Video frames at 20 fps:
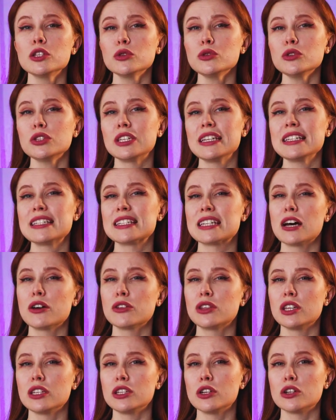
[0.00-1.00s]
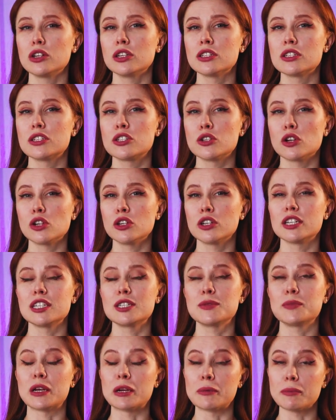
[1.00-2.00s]
to 3,000 US
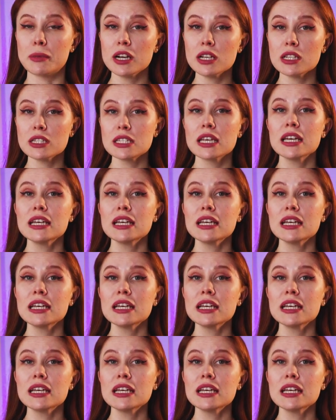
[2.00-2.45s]
dollars per month.